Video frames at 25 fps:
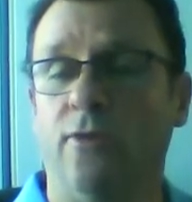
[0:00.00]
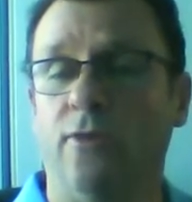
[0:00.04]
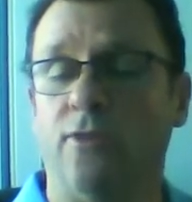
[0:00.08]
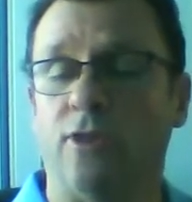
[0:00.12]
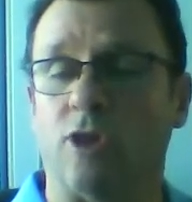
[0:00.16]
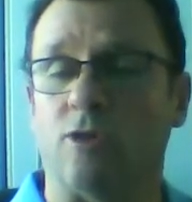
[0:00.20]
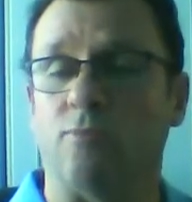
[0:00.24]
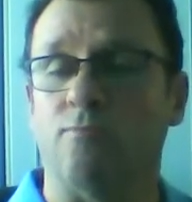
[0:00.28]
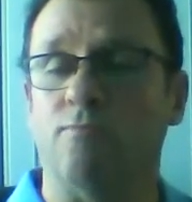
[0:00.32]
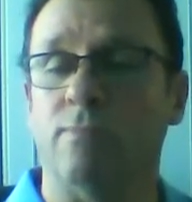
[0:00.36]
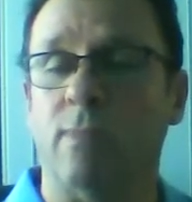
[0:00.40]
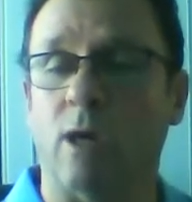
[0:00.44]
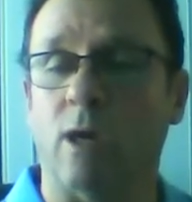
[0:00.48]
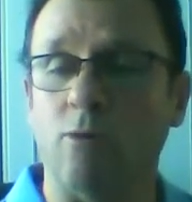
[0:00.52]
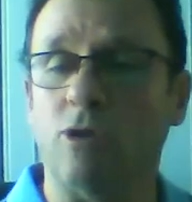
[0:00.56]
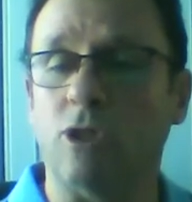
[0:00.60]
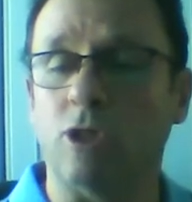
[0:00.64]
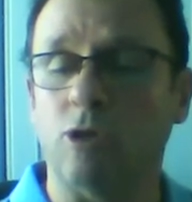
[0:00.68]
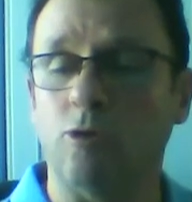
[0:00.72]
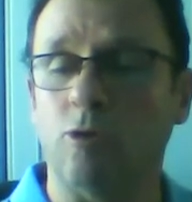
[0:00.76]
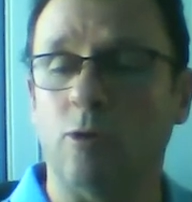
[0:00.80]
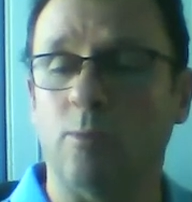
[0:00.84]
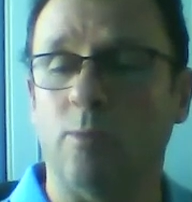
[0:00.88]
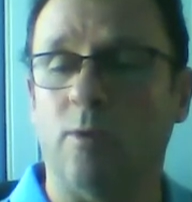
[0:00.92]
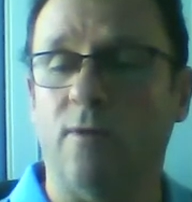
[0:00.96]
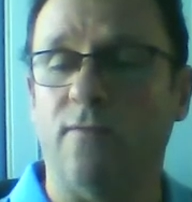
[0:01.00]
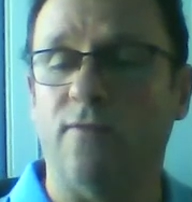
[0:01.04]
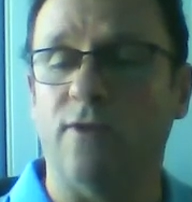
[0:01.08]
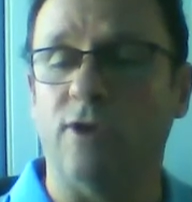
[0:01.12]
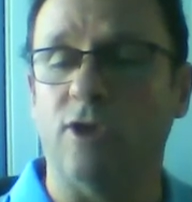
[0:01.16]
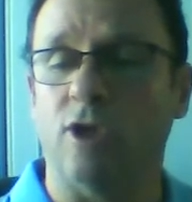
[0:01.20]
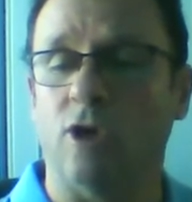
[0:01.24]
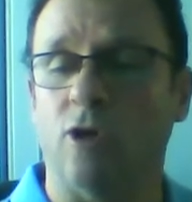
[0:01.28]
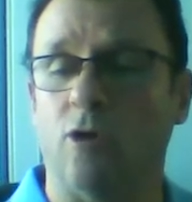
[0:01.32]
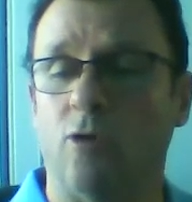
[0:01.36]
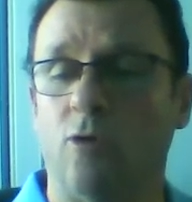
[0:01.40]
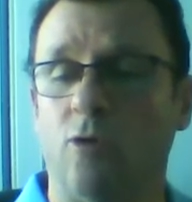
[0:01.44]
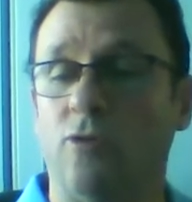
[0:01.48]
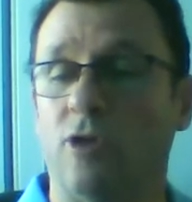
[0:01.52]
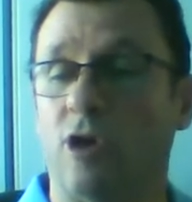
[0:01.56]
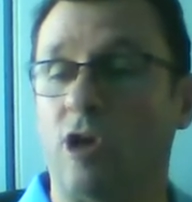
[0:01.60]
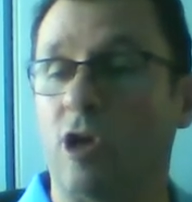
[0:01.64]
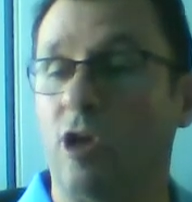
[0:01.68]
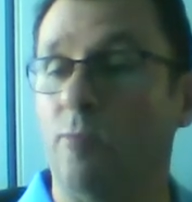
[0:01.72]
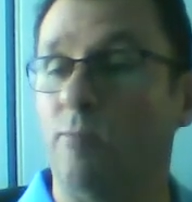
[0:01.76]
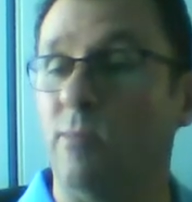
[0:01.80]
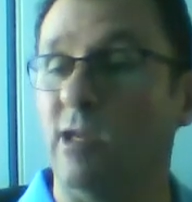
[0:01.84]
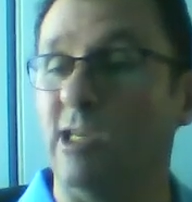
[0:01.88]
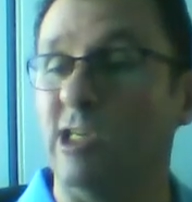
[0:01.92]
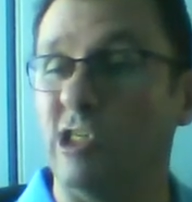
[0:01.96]
that's most suitable for you, that
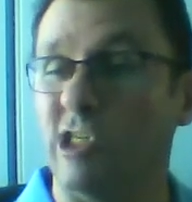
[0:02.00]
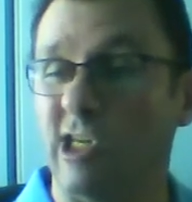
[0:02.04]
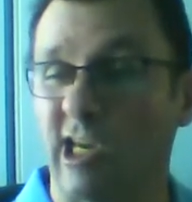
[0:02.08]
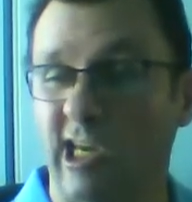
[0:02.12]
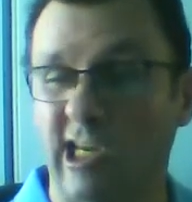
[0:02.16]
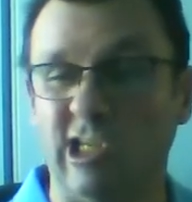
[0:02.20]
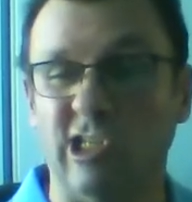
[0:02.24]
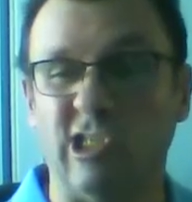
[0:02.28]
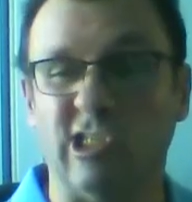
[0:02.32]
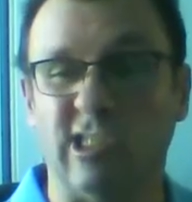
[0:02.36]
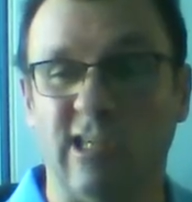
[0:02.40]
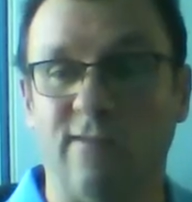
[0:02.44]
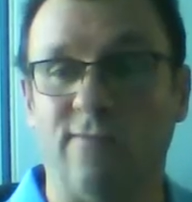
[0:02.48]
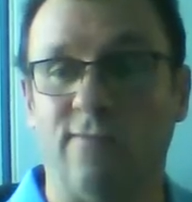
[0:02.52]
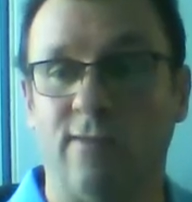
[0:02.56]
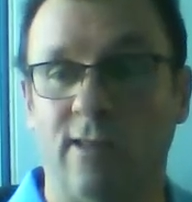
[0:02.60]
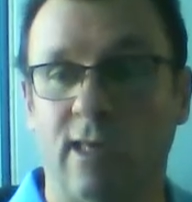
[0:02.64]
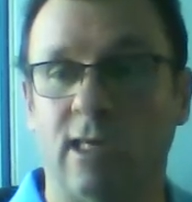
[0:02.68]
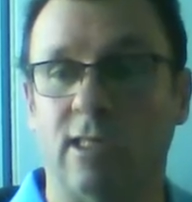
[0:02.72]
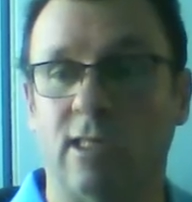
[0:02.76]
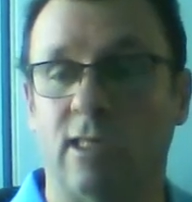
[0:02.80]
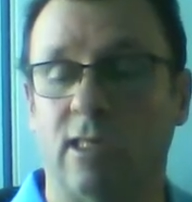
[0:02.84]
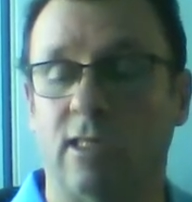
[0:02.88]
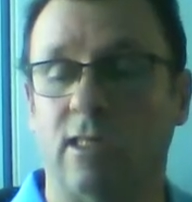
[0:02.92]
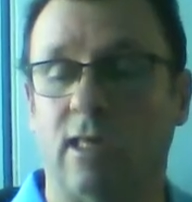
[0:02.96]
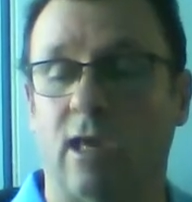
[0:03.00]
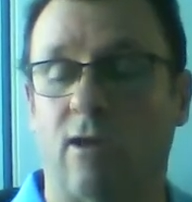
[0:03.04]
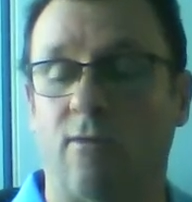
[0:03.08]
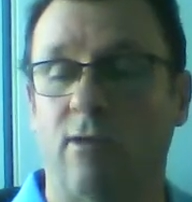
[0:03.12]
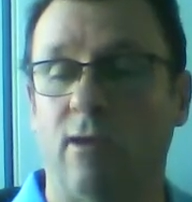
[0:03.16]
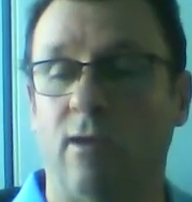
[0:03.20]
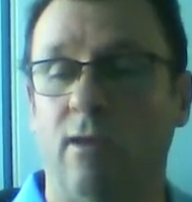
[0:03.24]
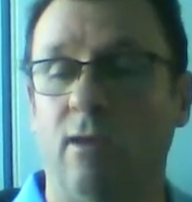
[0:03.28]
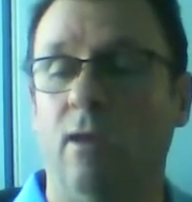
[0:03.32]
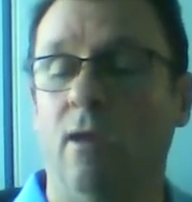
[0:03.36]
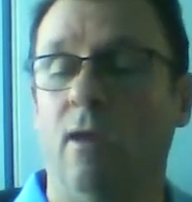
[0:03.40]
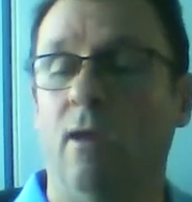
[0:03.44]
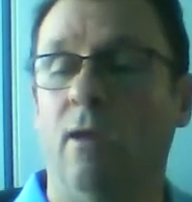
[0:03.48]
can be changed if necessary